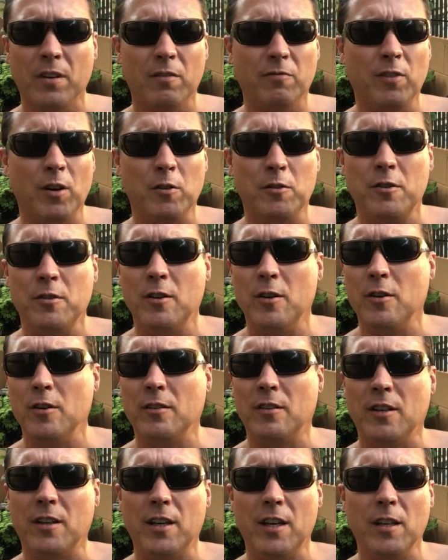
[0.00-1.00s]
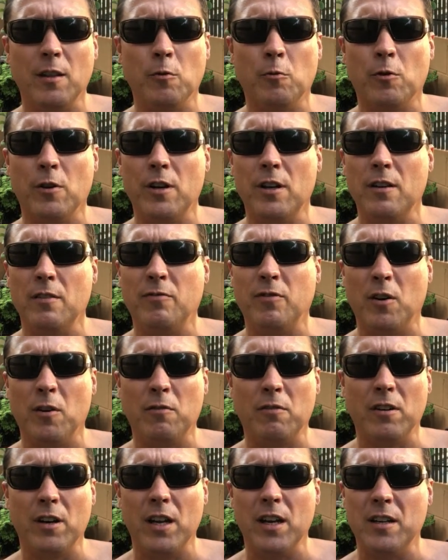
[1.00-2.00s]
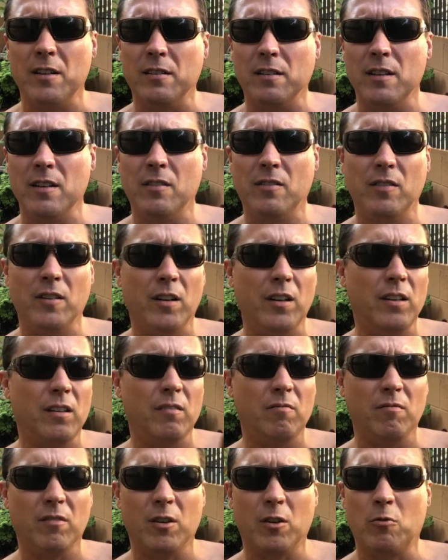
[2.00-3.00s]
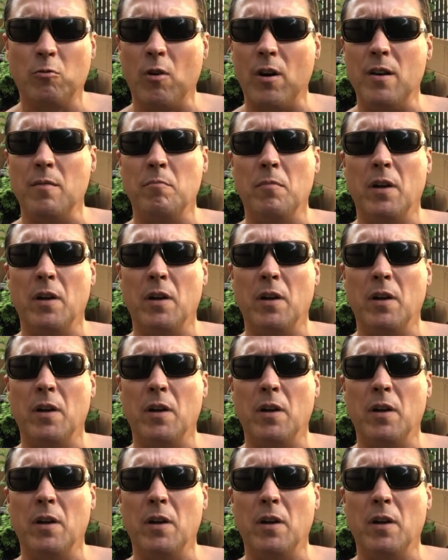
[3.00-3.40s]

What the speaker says: Folks, you go to Tequila Reef over in Angeles City, great